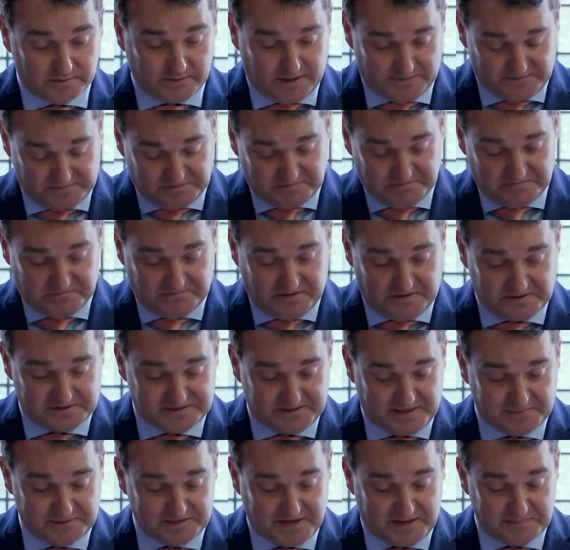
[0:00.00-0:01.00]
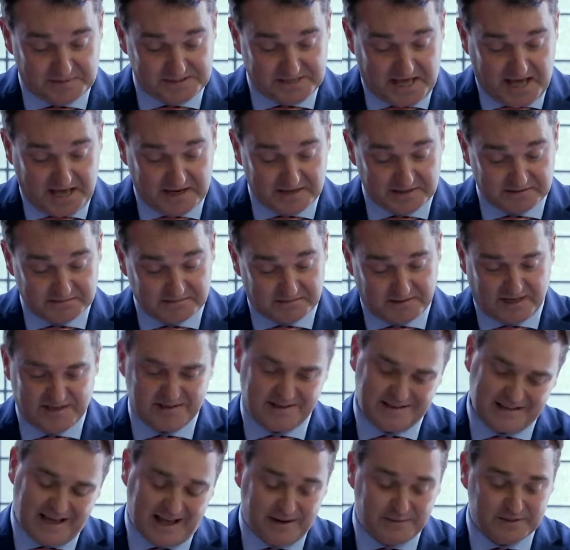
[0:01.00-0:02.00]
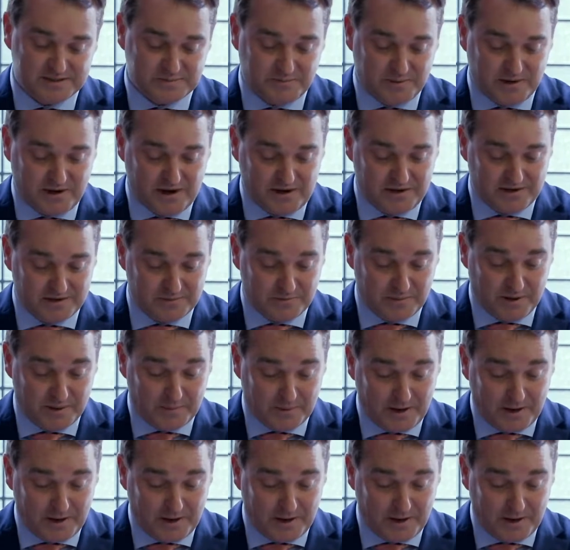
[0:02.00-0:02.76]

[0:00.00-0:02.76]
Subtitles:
around the same time as Alan, well, I think Alan was a bit earlier than me,